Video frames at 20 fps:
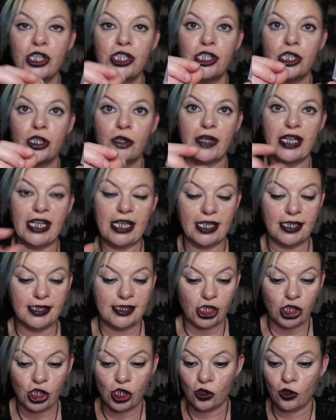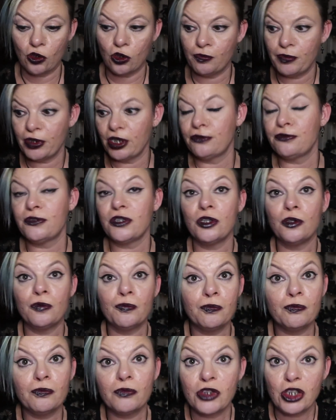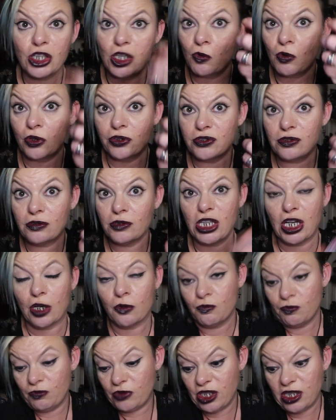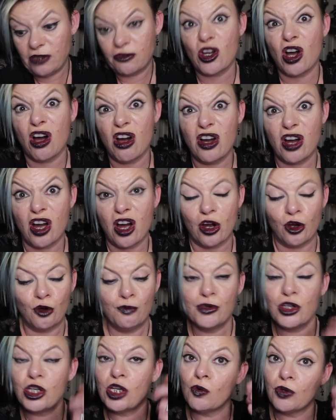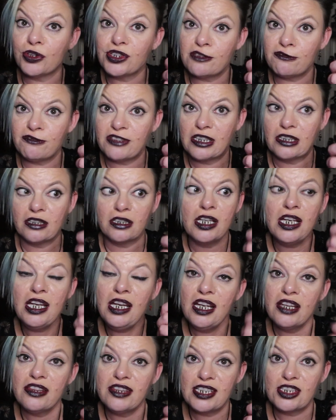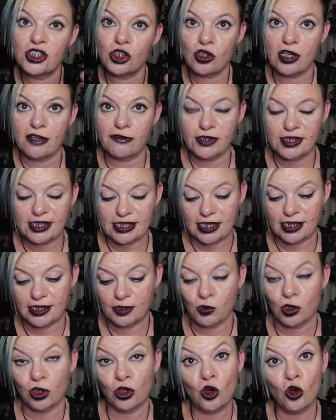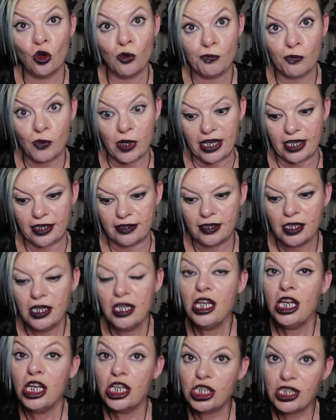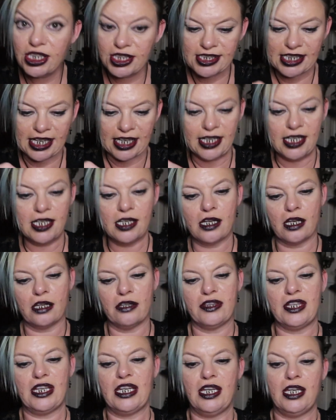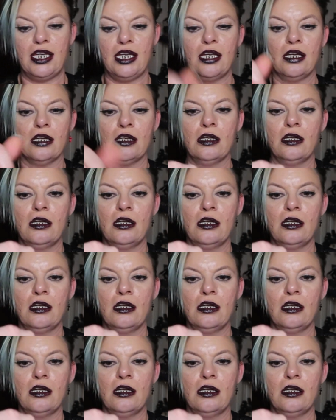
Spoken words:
you do is your perfume that you want, you know, that you've got at home, that you want to fill this travel size one up with, you take the,